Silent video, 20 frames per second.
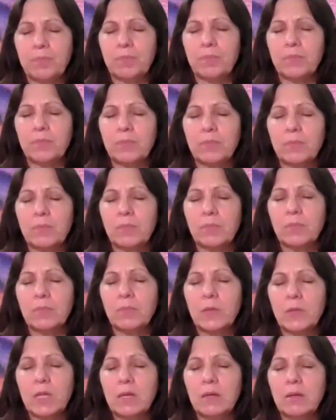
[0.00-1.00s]

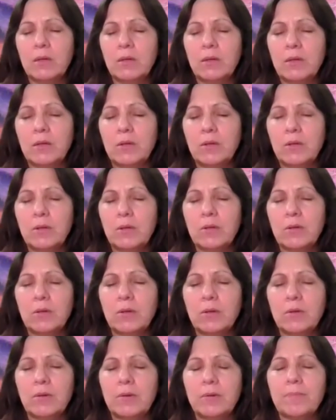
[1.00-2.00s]

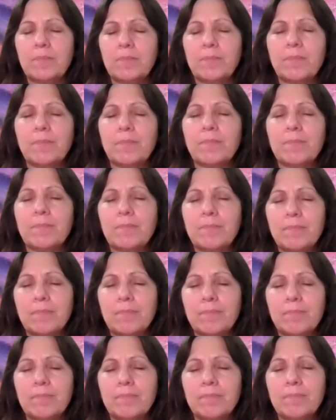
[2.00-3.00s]

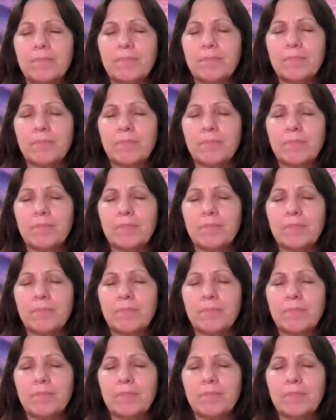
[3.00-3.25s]
(no one is talking)